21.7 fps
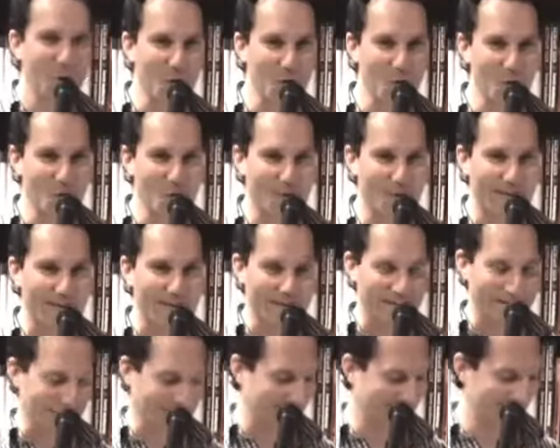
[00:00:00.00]

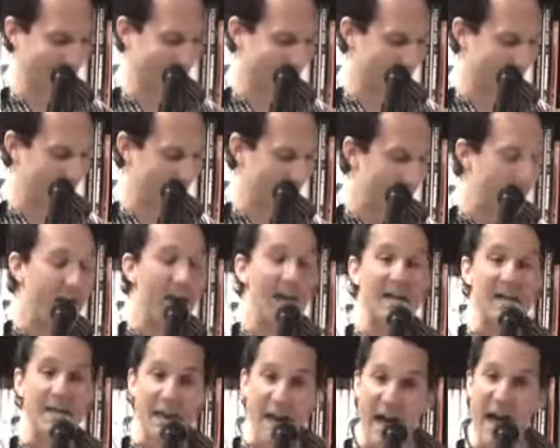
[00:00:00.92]
"Perfect.
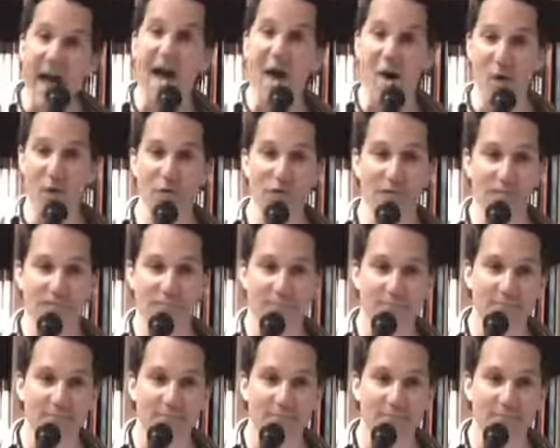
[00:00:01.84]
Now,